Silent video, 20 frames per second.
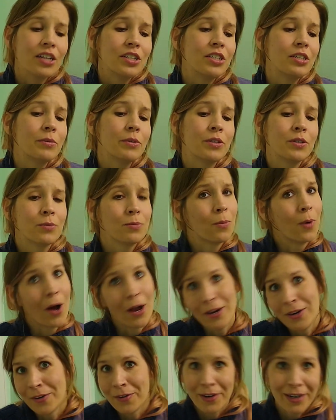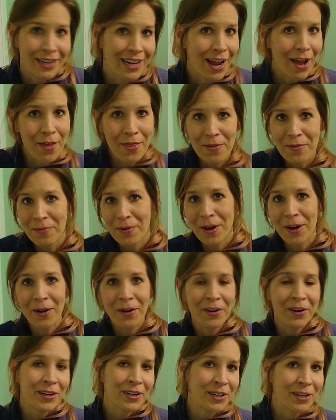She was just wandering down the
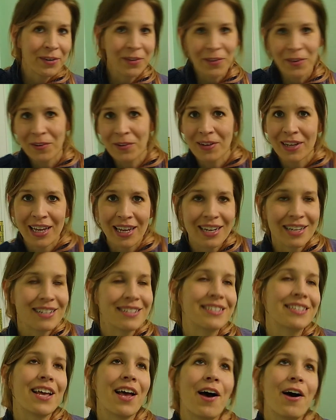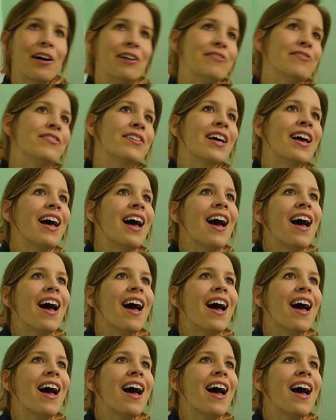road in her cute little kitten self.